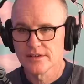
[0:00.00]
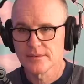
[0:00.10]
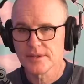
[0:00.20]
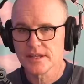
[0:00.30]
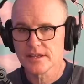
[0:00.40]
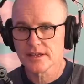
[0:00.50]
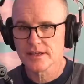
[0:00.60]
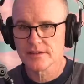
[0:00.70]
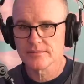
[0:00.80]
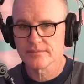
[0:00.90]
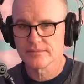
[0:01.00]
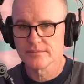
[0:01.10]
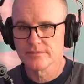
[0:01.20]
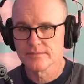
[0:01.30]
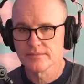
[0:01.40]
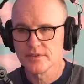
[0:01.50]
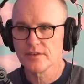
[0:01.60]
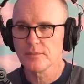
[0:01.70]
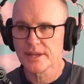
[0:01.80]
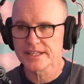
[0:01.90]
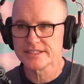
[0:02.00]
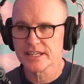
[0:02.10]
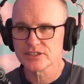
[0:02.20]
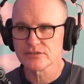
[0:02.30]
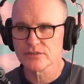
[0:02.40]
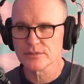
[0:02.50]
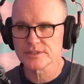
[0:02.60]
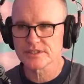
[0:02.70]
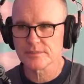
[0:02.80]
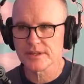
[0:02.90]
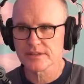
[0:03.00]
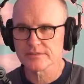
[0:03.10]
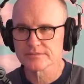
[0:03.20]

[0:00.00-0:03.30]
Do you have a meditation room or something?